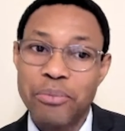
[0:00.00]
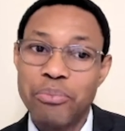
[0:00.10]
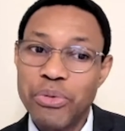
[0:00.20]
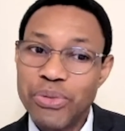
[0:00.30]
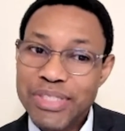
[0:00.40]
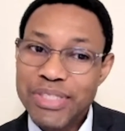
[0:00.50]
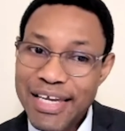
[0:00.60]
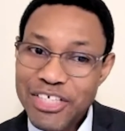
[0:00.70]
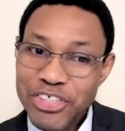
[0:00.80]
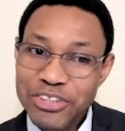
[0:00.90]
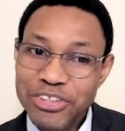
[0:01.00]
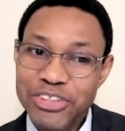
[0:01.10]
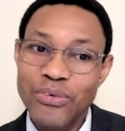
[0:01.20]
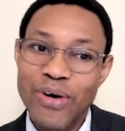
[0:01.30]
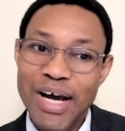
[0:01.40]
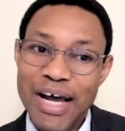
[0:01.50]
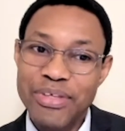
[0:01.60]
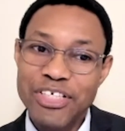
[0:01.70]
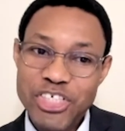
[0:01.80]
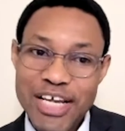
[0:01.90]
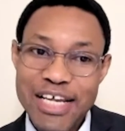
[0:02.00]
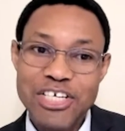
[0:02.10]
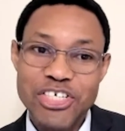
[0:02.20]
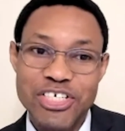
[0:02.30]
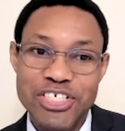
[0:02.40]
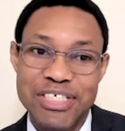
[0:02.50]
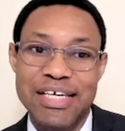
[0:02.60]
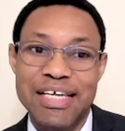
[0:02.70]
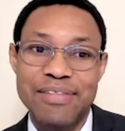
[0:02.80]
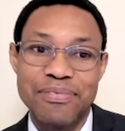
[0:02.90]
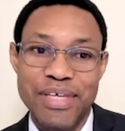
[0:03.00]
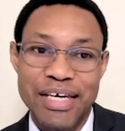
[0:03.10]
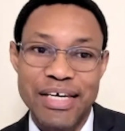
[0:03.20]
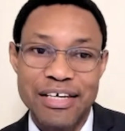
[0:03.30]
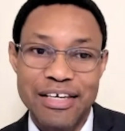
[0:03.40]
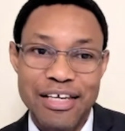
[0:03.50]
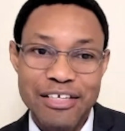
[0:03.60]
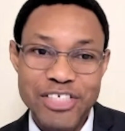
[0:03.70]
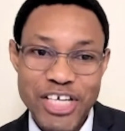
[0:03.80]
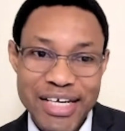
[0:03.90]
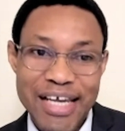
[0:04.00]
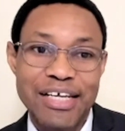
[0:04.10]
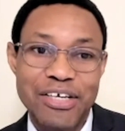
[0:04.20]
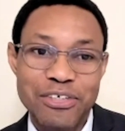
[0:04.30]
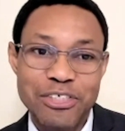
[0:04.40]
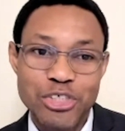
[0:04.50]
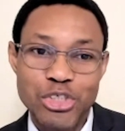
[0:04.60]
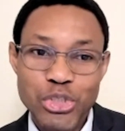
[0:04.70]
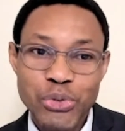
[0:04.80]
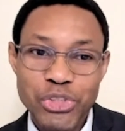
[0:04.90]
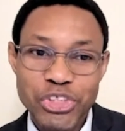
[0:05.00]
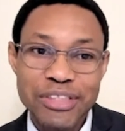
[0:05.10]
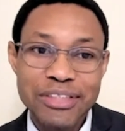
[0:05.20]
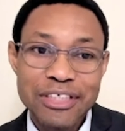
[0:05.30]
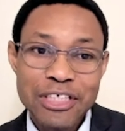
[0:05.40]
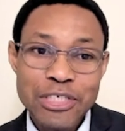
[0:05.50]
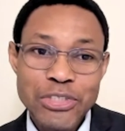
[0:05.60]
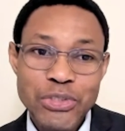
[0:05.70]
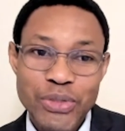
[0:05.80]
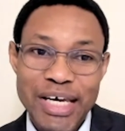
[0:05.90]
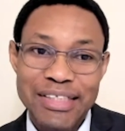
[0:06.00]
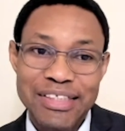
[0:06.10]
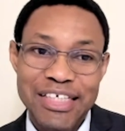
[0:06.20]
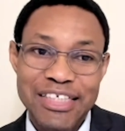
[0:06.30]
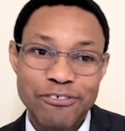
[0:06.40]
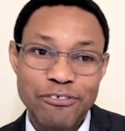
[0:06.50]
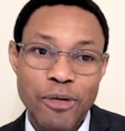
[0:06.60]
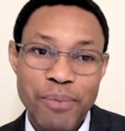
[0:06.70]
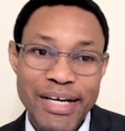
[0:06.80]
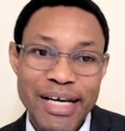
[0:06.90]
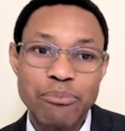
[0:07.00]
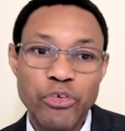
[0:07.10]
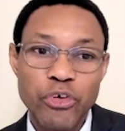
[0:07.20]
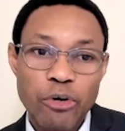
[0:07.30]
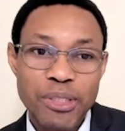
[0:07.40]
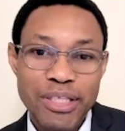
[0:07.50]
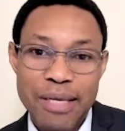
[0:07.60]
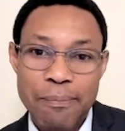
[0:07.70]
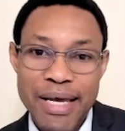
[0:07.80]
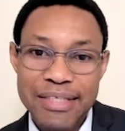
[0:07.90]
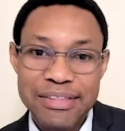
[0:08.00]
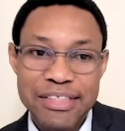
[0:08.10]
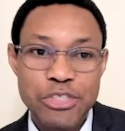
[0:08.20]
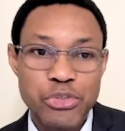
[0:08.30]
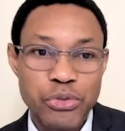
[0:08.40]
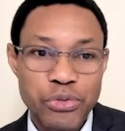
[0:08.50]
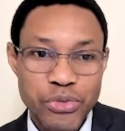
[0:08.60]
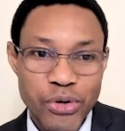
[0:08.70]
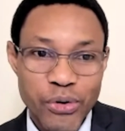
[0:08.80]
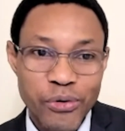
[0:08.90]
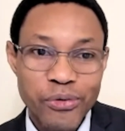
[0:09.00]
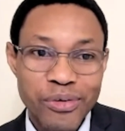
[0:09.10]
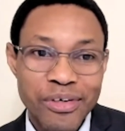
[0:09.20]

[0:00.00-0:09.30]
mutations or other changes in their genetic constitution so that they develop an abnormal capacity to grow,